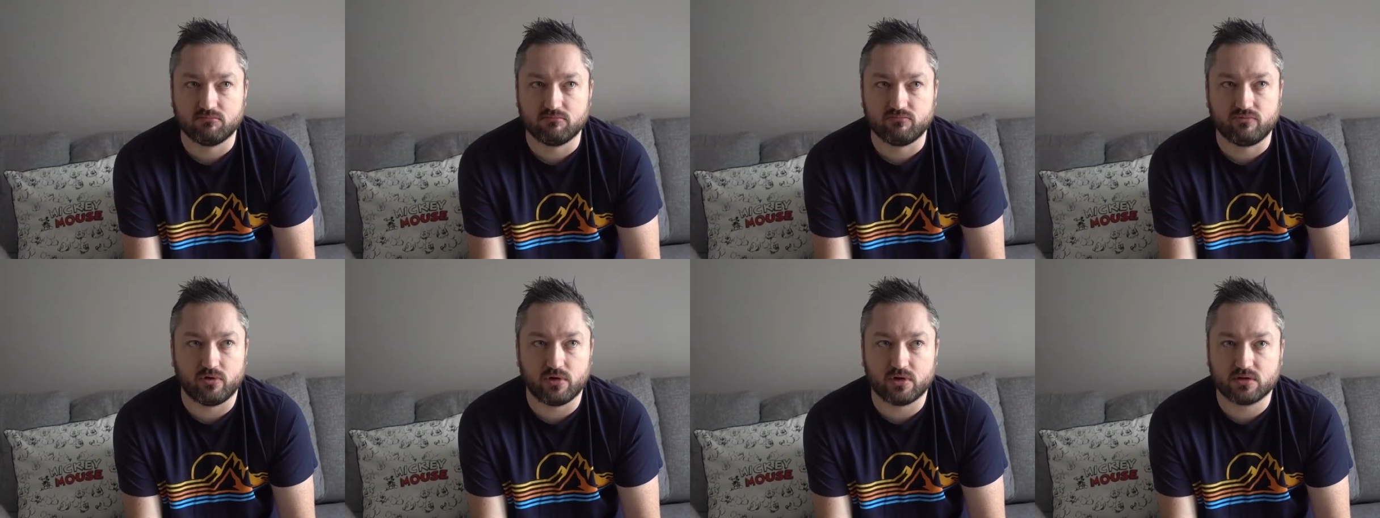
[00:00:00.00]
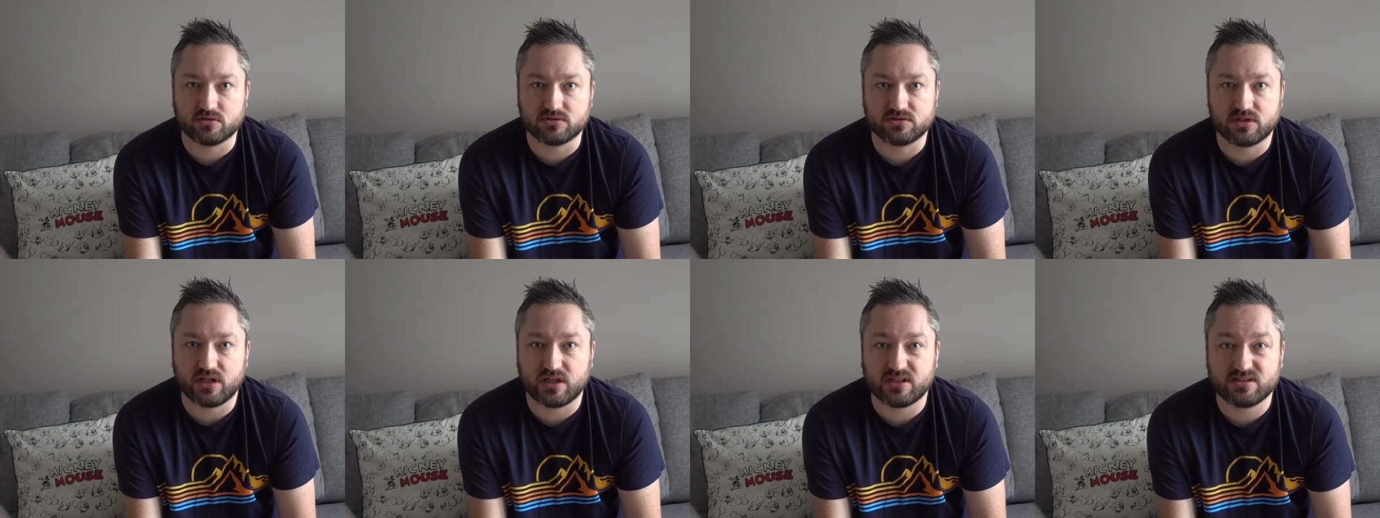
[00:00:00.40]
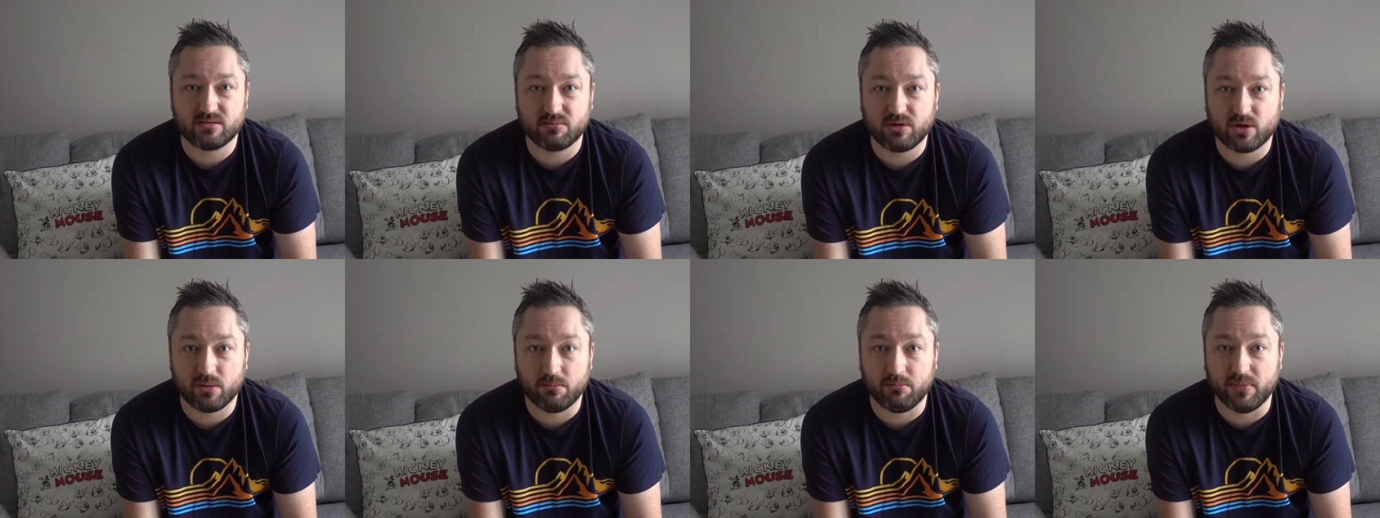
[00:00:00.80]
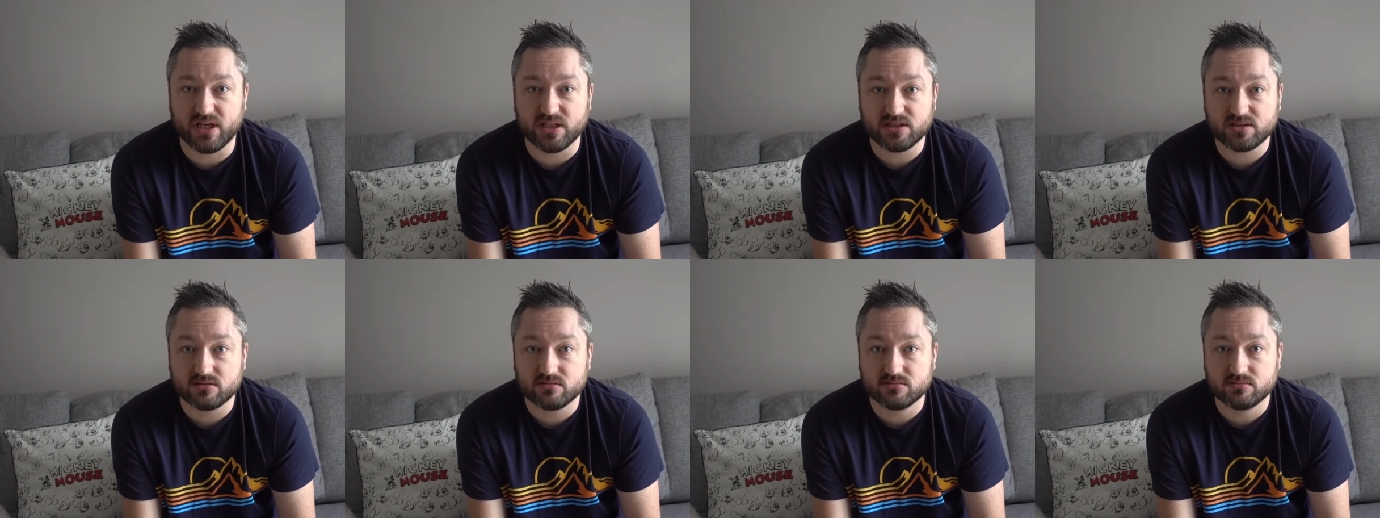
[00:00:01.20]
roller coaster lasts about a
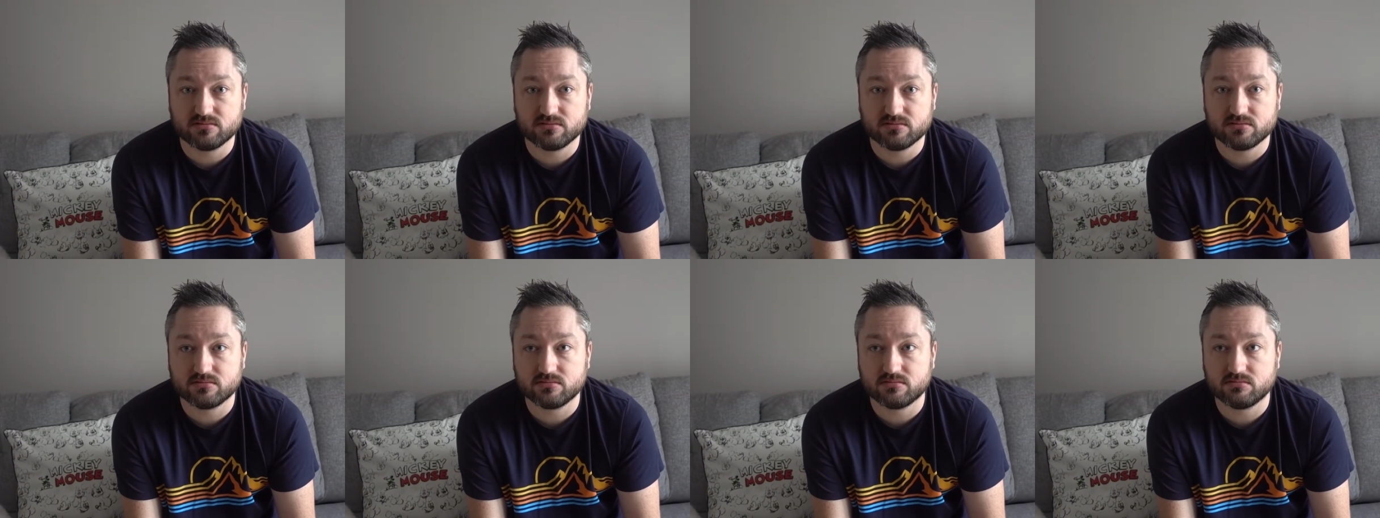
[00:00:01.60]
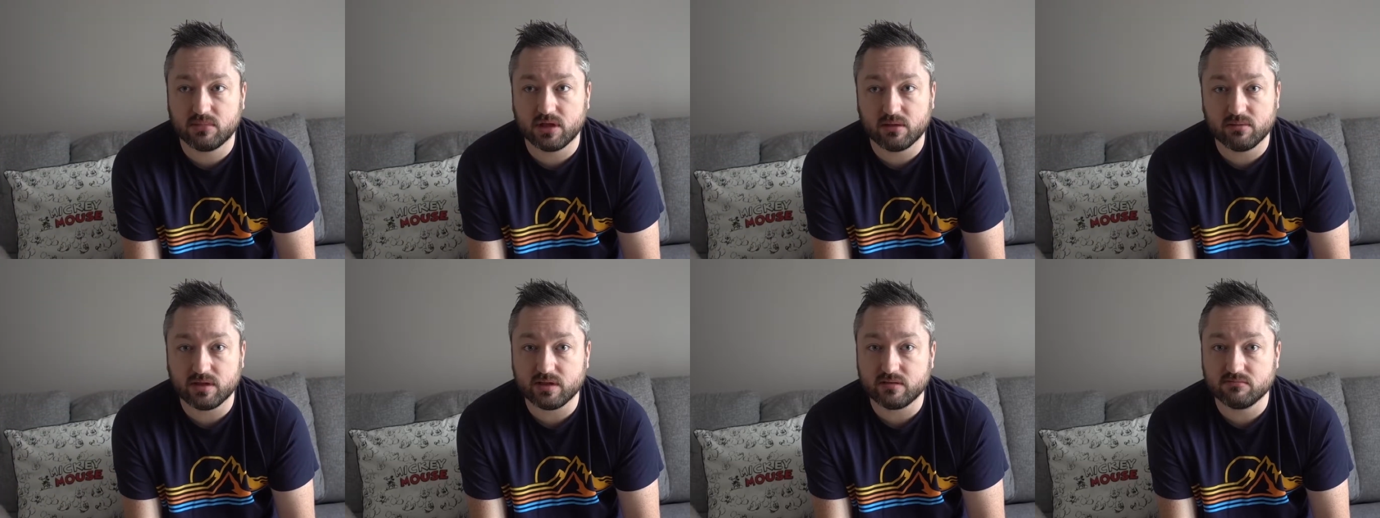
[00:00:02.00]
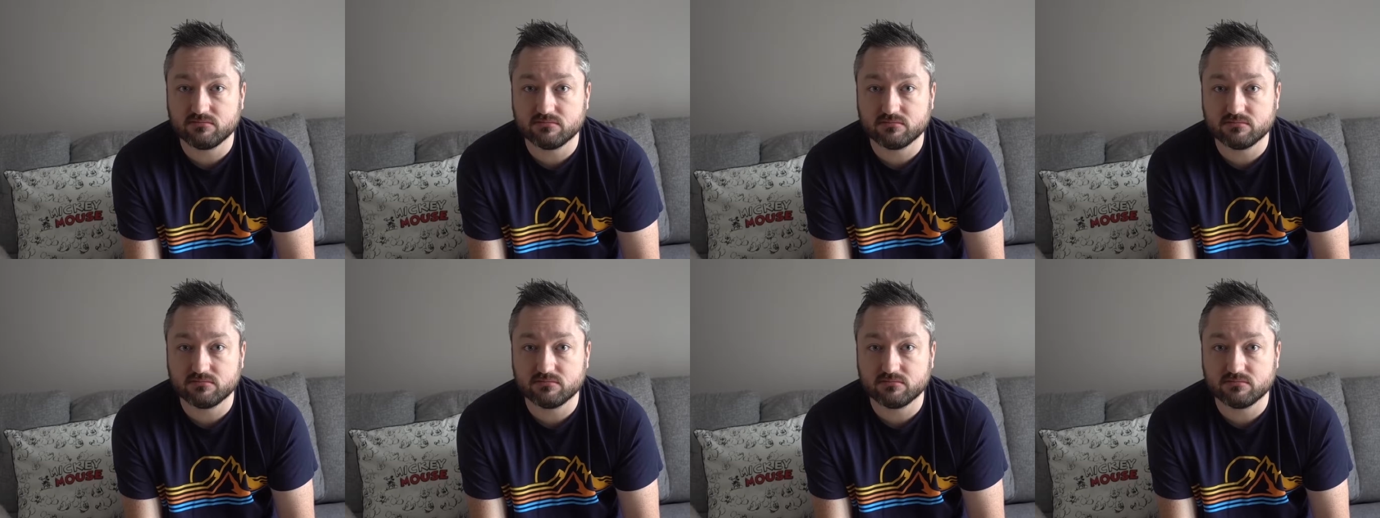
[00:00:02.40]
minute, maybe,